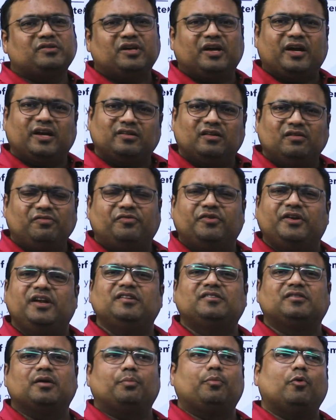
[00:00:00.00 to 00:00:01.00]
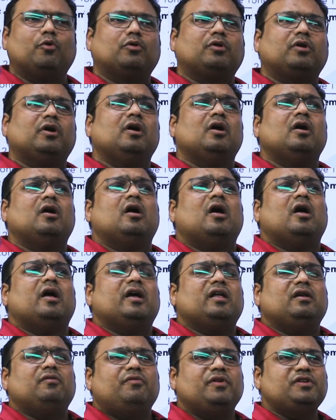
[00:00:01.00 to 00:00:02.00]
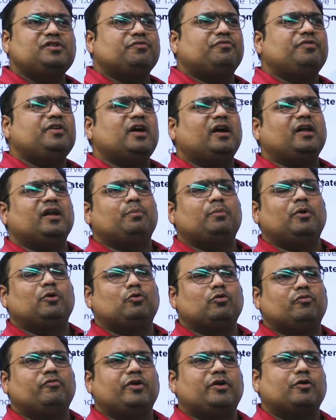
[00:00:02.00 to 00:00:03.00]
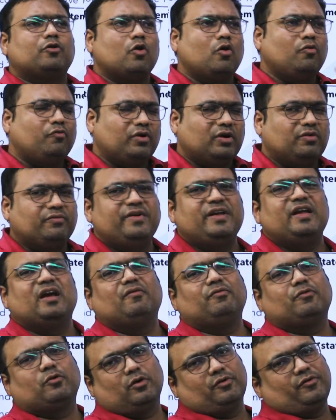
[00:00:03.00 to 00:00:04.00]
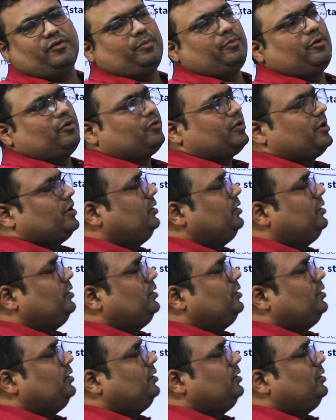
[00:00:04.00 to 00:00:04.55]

and the free support in which we are able to withdraw what we have contributed.